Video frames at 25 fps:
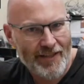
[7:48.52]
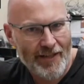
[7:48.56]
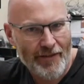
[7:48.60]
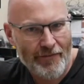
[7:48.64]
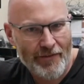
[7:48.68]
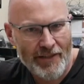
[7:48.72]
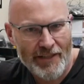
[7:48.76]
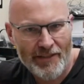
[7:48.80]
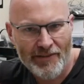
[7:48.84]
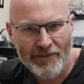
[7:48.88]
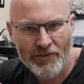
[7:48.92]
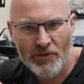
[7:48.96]
I've
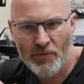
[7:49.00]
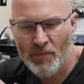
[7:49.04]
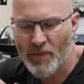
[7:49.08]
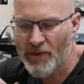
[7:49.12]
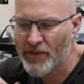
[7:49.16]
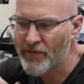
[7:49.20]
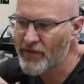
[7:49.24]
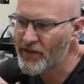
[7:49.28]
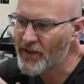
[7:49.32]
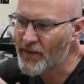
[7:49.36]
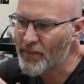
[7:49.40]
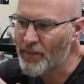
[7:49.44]
hit a little bit
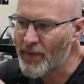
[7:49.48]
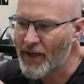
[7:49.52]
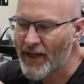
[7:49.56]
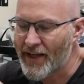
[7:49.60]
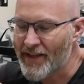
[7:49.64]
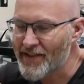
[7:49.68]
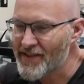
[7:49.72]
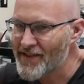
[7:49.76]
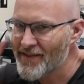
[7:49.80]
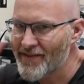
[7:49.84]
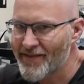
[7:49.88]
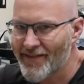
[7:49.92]
of an
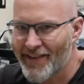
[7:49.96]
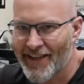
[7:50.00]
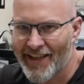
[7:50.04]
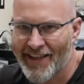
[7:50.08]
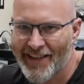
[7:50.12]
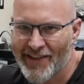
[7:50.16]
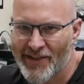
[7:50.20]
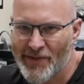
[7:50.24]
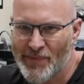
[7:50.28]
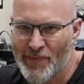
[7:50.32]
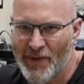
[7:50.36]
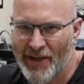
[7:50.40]
impasse, and
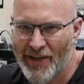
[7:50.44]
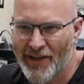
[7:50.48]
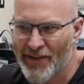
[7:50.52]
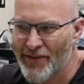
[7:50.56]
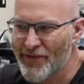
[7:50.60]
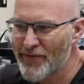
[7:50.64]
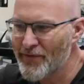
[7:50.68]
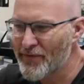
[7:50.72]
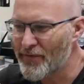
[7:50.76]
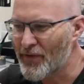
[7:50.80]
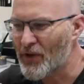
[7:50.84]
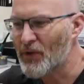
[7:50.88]
it's my
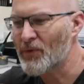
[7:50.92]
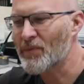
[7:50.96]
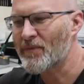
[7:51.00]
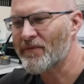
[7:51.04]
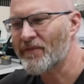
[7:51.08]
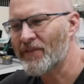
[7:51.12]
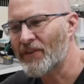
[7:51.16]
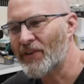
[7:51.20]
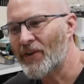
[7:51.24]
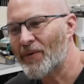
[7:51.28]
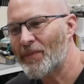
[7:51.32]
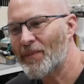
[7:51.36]
own fault
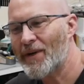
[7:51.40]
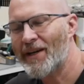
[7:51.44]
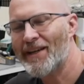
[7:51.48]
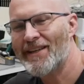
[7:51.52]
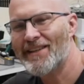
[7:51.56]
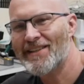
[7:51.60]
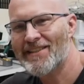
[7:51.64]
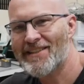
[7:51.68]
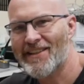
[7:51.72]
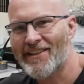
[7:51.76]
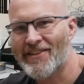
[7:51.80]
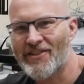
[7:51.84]
for not paying
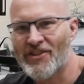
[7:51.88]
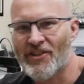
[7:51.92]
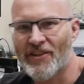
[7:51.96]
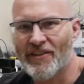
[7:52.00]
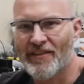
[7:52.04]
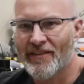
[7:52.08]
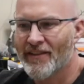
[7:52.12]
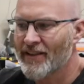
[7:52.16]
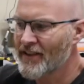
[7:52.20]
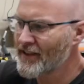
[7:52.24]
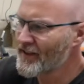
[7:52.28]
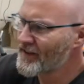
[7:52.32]
attention.
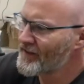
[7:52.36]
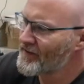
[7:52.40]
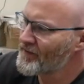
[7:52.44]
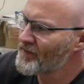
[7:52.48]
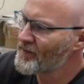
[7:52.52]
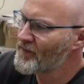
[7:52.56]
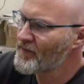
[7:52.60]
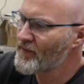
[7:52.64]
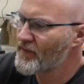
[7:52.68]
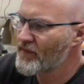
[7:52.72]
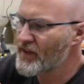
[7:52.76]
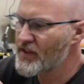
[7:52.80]

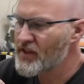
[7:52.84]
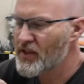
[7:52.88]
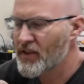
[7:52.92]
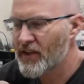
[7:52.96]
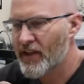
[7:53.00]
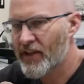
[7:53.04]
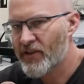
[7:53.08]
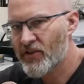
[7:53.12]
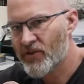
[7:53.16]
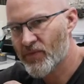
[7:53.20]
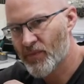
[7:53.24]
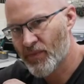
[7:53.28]
This
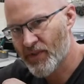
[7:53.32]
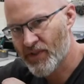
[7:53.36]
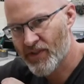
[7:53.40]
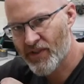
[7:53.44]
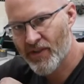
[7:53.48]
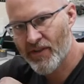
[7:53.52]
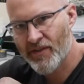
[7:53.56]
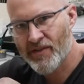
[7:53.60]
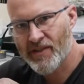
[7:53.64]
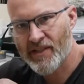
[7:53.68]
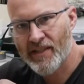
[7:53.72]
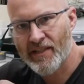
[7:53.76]
connection, which
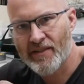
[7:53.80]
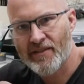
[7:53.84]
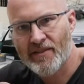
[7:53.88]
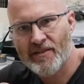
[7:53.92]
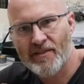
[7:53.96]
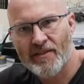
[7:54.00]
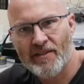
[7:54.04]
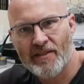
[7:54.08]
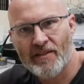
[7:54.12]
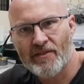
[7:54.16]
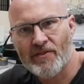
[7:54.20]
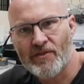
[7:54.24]
goes out to
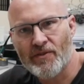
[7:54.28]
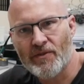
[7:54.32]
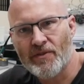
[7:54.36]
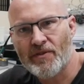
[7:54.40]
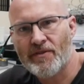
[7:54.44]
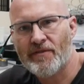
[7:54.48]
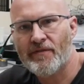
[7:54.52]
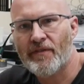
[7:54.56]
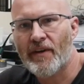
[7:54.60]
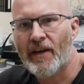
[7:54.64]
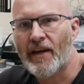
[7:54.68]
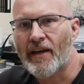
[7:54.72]
the
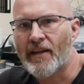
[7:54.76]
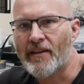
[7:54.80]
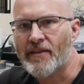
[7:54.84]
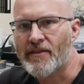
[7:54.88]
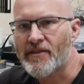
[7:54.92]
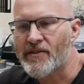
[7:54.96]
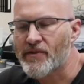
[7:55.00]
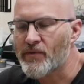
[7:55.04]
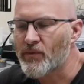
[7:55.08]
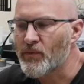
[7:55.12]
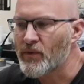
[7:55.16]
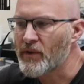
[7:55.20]
exhaust
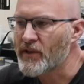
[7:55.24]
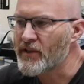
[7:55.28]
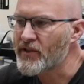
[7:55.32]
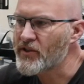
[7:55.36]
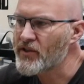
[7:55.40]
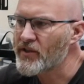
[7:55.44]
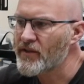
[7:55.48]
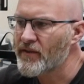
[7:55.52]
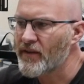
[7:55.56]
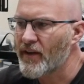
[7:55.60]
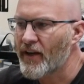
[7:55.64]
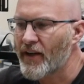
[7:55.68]
fans,
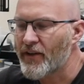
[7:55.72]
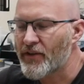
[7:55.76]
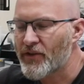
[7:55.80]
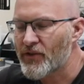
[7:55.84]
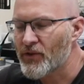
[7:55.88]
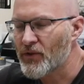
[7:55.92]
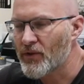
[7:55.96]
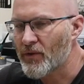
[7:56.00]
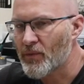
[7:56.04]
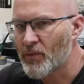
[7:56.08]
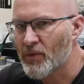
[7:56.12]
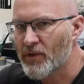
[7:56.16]
which I
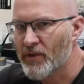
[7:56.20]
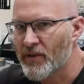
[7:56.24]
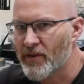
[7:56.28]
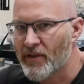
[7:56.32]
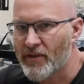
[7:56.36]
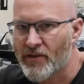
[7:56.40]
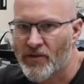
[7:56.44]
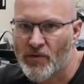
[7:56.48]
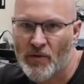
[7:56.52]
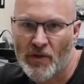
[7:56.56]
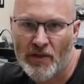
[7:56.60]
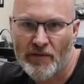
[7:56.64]
thought were
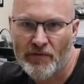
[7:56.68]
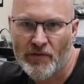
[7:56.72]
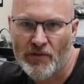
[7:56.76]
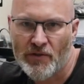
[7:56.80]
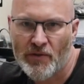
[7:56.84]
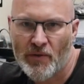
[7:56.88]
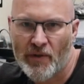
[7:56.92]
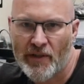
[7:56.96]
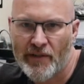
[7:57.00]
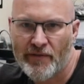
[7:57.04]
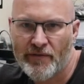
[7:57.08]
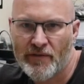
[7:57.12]
12 or
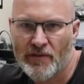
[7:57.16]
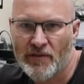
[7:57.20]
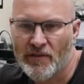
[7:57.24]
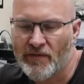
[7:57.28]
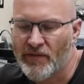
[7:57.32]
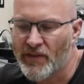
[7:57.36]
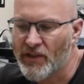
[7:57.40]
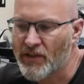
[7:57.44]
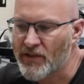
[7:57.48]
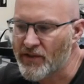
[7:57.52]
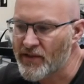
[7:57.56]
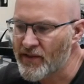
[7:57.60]
24
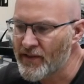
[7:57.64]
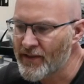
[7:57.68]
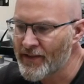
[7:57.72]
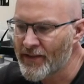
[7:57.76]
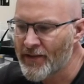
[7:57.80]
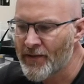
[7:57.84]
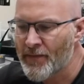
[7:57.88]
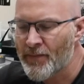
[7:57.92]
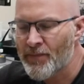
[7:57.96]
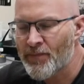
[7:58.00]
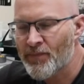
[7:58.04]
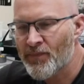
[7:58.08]
volt,
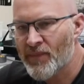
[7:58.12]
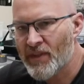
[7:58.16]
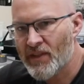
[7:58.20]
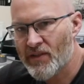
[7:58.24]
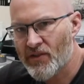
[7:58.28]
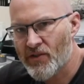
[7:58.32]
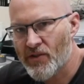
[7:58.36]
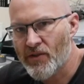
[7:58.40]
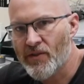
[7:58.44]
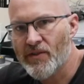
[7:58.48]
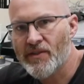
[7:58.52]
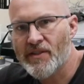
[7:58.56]

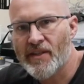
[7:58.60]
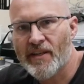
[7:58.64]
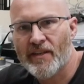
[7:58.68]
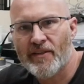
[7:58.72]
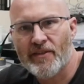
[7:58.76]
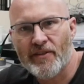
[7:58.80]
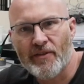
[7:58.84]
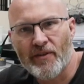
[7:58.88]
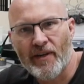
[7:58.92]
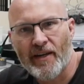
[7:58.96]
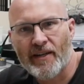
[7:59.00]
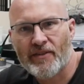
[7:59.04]
turns out
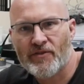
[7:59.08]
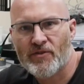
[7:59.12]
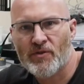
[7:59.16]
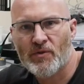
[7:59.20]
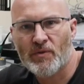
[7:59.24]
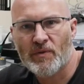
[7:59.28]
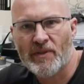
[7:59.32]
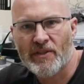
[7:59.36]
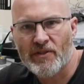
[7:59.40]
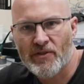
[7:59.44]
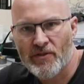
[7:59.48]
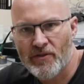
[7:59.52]
they're
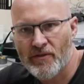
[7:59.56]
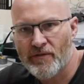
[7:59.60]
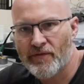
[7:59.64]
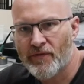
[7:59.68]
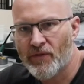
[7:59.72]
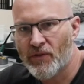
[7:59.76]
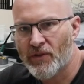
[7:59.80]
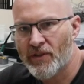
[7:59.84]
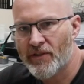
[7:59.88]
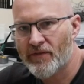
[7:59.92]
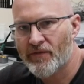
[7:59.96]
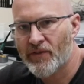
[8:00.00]
actually
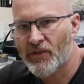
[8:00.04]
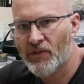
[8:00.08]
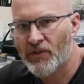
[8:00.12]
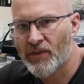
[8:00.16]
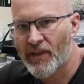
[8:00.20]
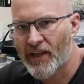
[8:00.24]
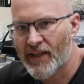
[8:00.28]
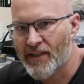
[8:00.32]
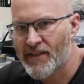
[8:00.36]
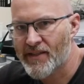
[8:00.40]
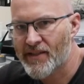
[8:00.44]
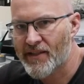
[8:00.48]
240
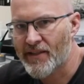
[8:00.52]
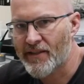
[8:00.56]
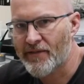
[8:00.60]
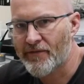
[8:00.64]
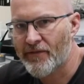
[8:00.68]
volt AC